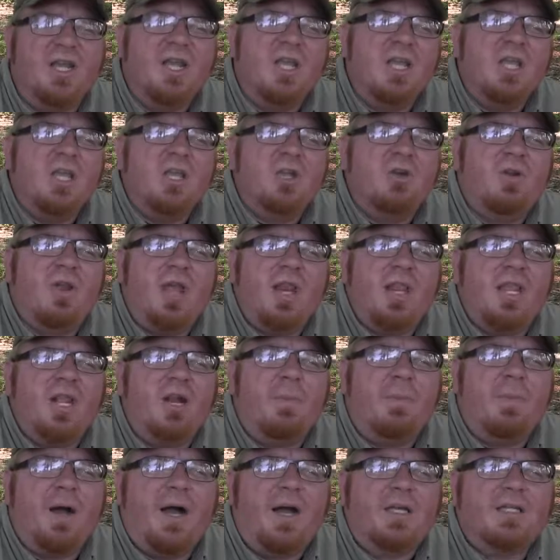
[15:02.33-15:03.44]
it, creating
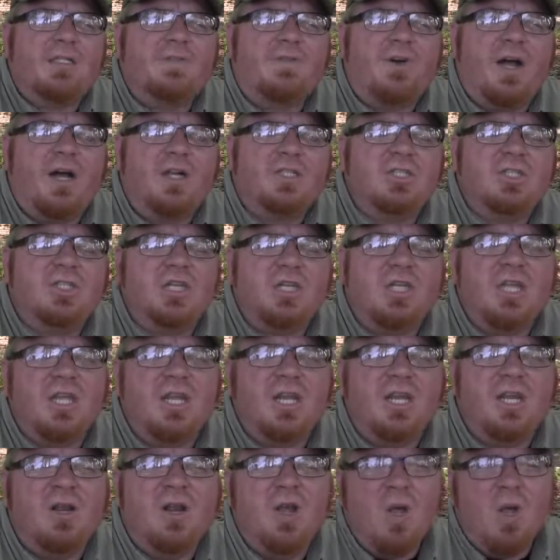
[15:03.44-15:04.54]
air pockets for oxygen to
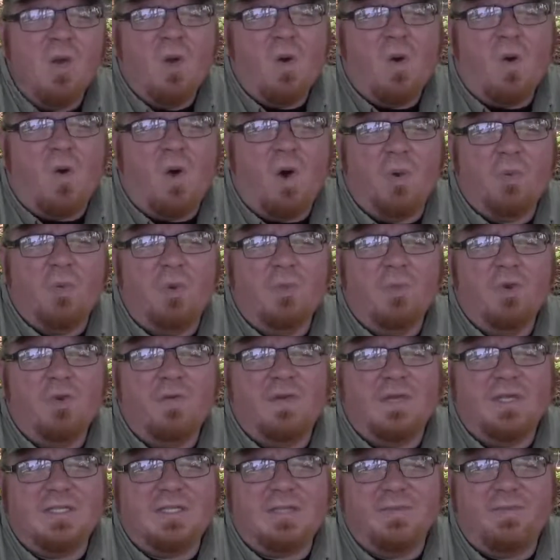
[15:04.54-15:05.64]
get in, or
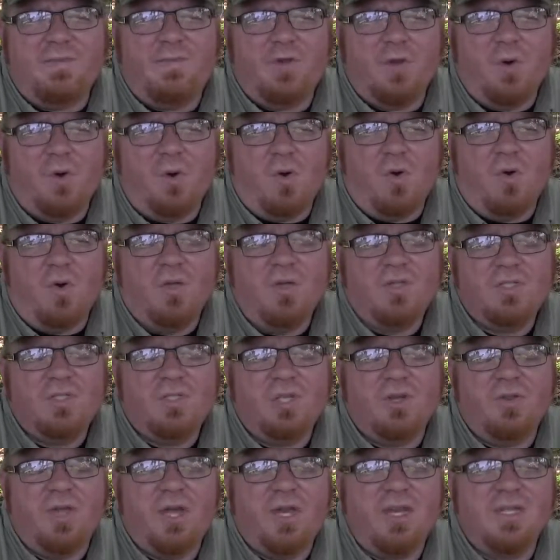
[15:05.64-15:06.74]
removing some fuel
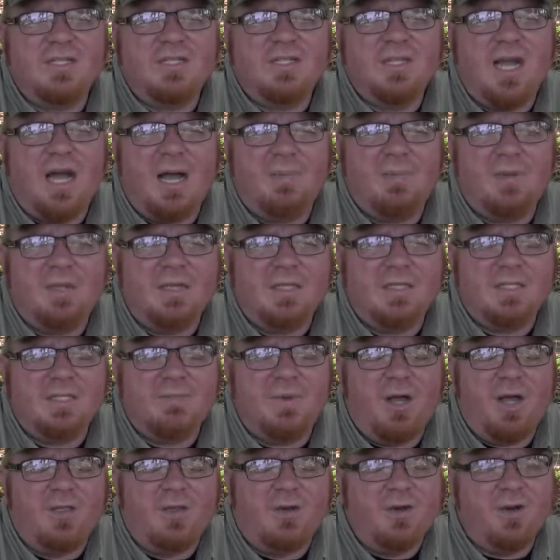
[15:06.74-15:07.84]
so that it's not being
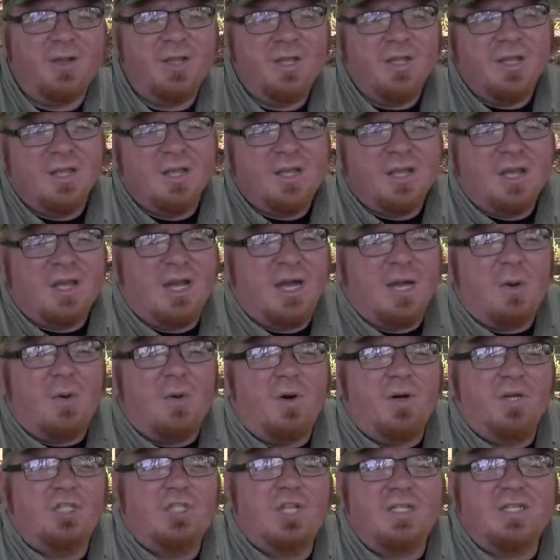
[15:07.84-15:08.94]
smothered,
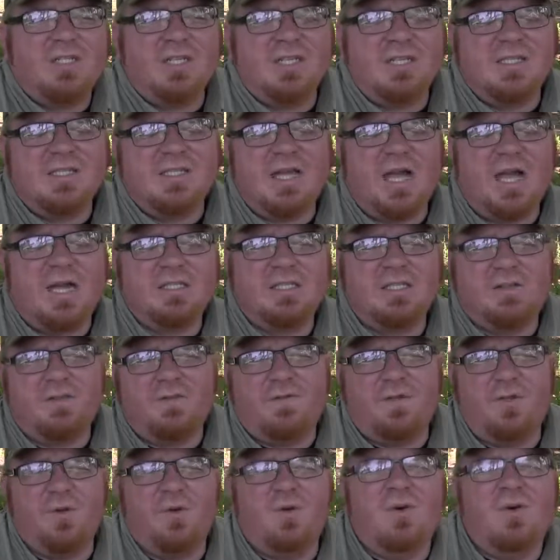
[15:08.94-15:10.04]
or adjusting the size of the
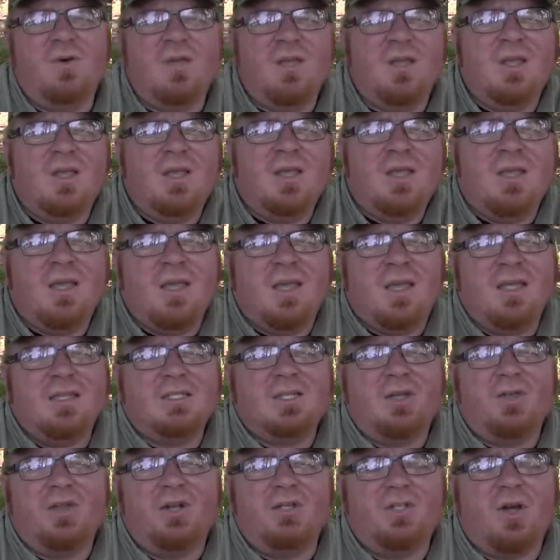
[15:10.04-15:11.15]
fuel. And
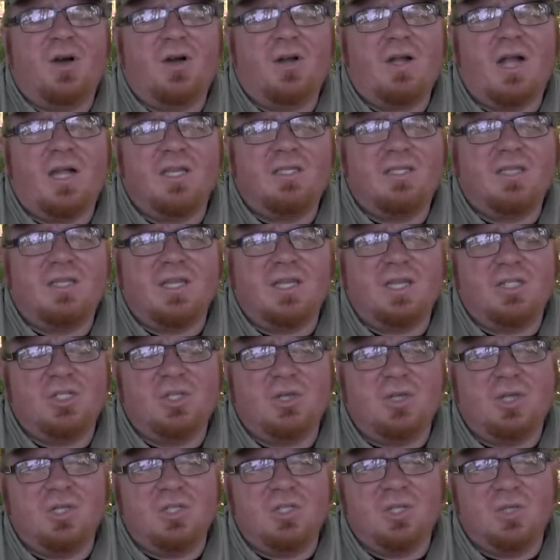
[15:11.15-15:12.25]
so there's all kinds of things
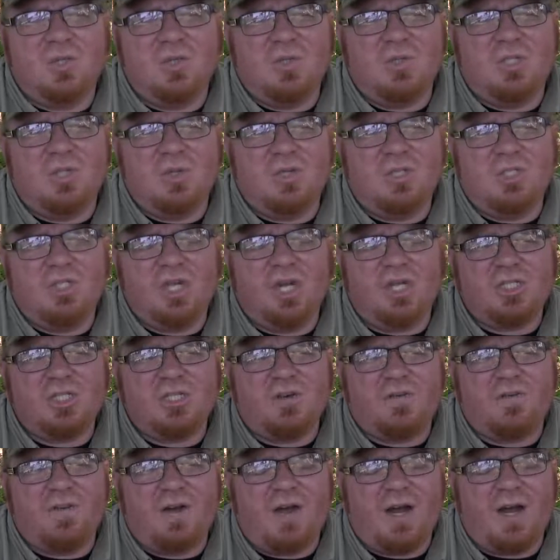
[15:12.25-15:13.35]
you can do to adjust
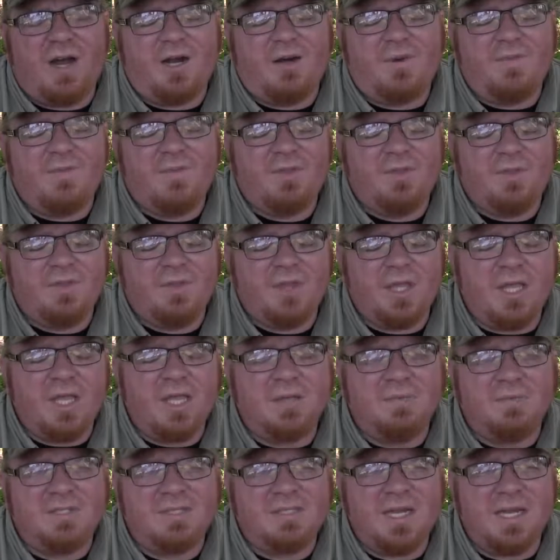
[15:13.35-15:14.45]
your fire. The
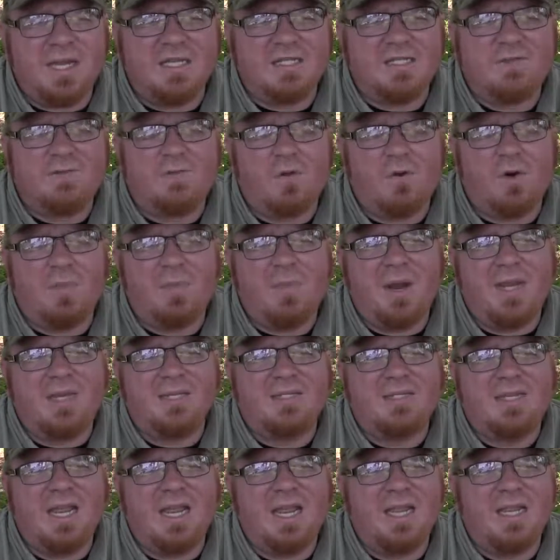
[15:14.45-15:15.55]
M stands for
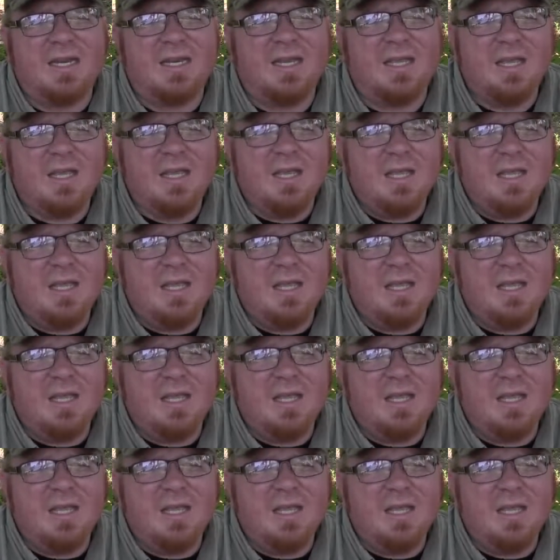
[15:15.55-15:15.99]
maintain.